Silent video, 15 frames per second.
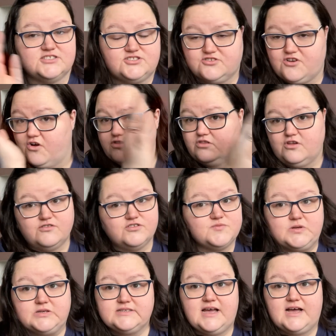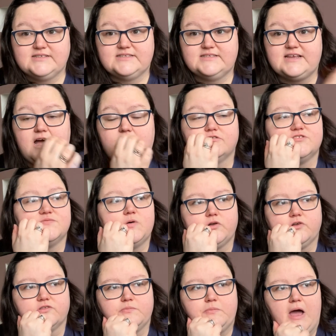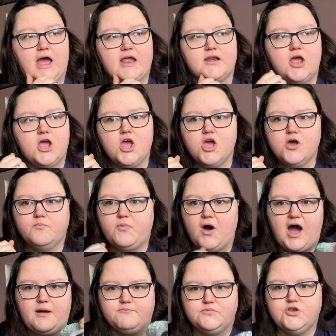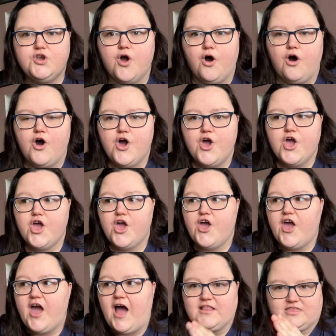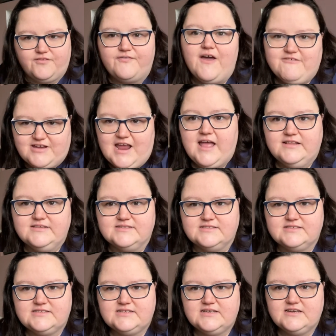It's got loads more sizes down smaller than mine, but I'm not at the very end.